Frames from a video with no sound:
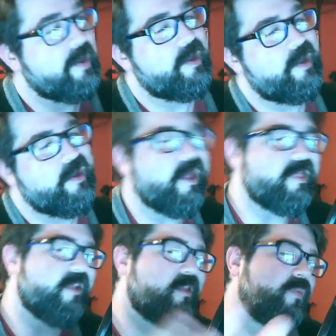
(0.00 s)
Not that
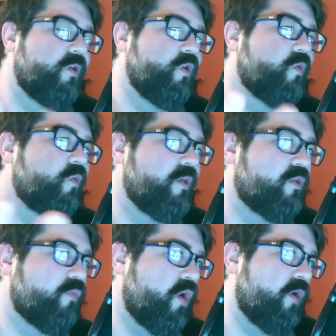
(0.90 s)
it's something you can really
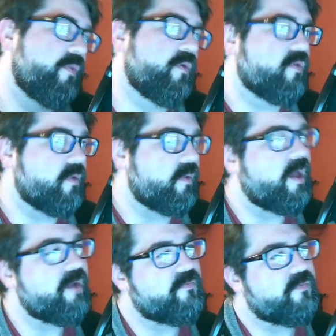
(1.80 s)
spoil, but there's a
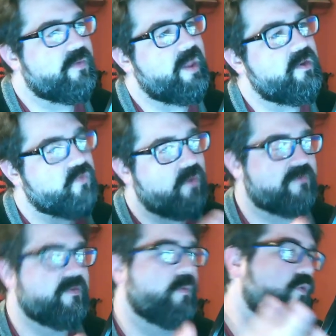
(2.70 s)
lot of
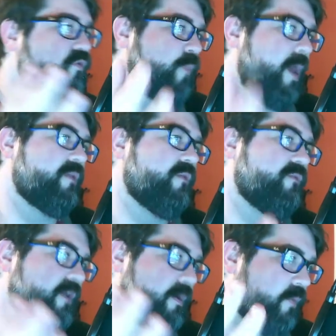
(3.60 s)
interesting perspectives
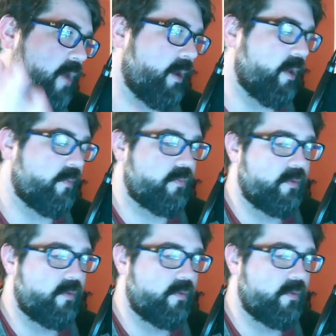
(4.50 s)
that are brought up.